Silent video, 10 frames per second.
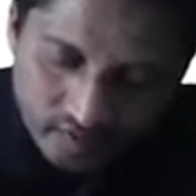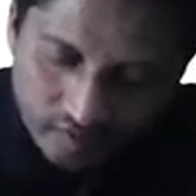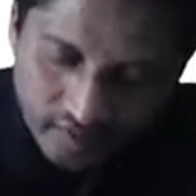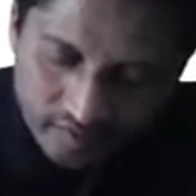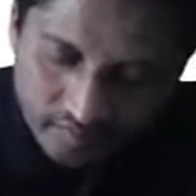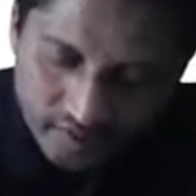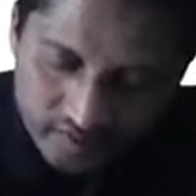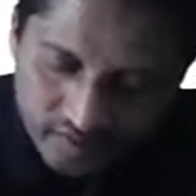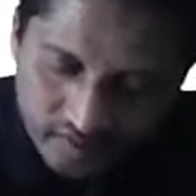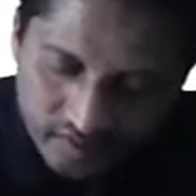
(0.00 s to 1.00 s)
okay,
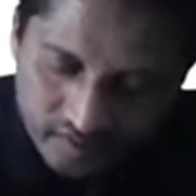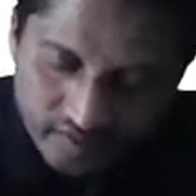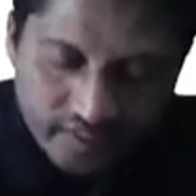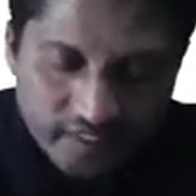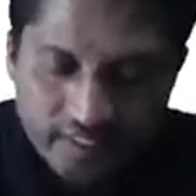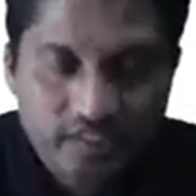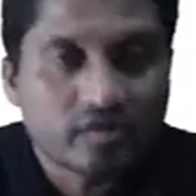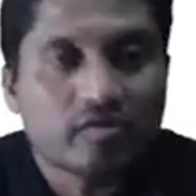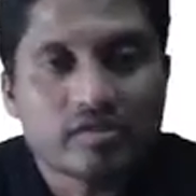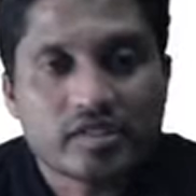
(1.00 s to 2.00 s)
plus c,
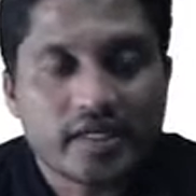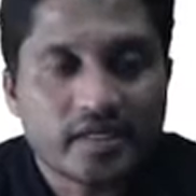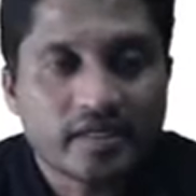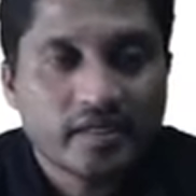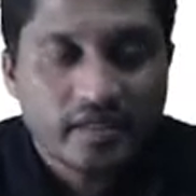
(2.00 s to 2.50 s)
integration constant.